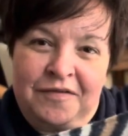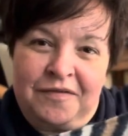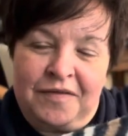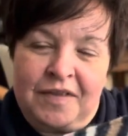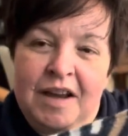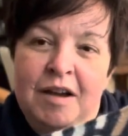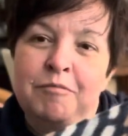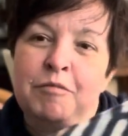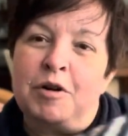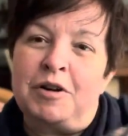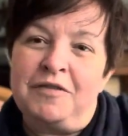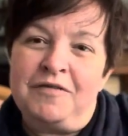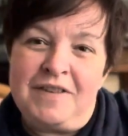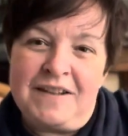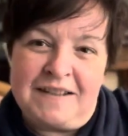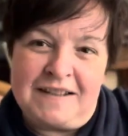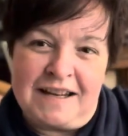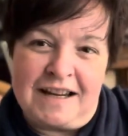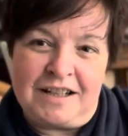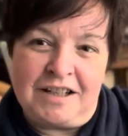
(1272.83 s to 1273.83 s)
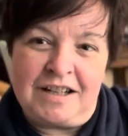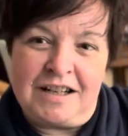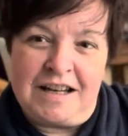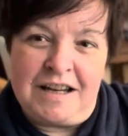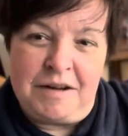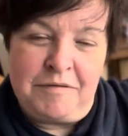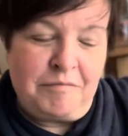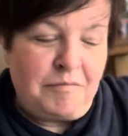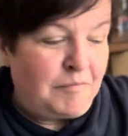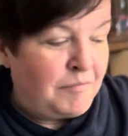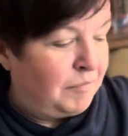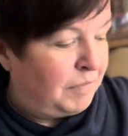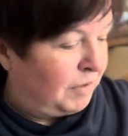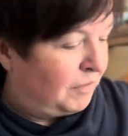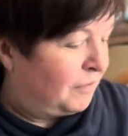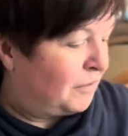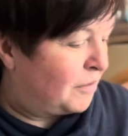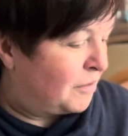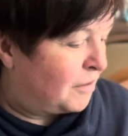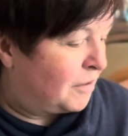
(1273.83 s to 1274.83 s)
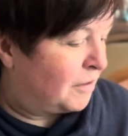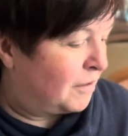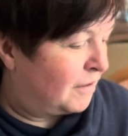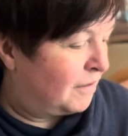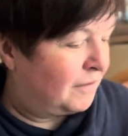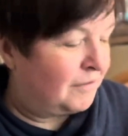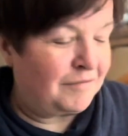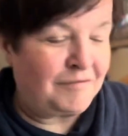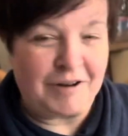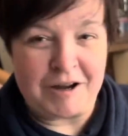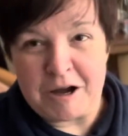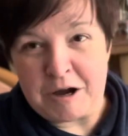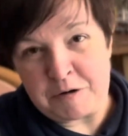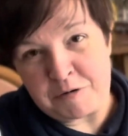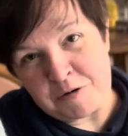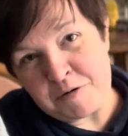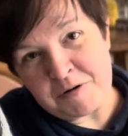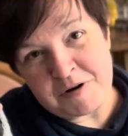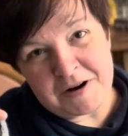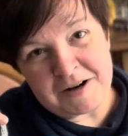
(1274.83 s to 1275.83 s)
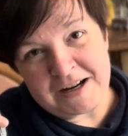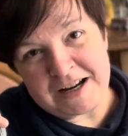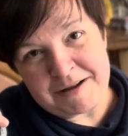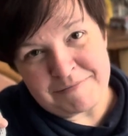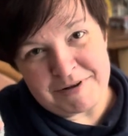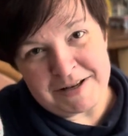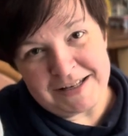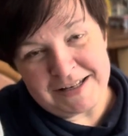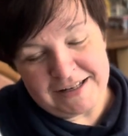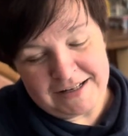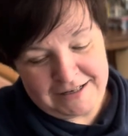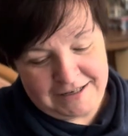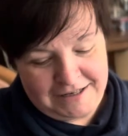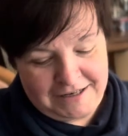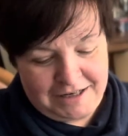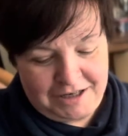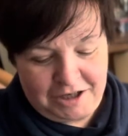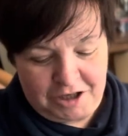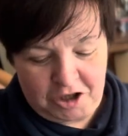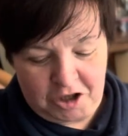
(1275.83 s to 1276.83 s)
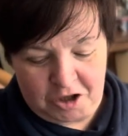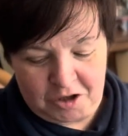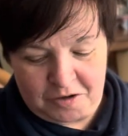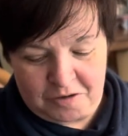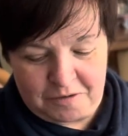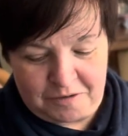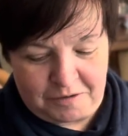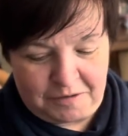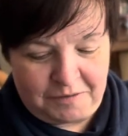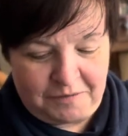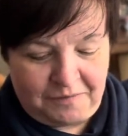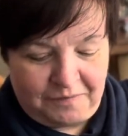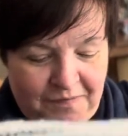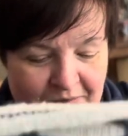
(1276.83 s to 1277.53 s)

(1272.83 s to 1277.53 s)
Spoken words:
I bought this actually before the Aurora Cabin shawl.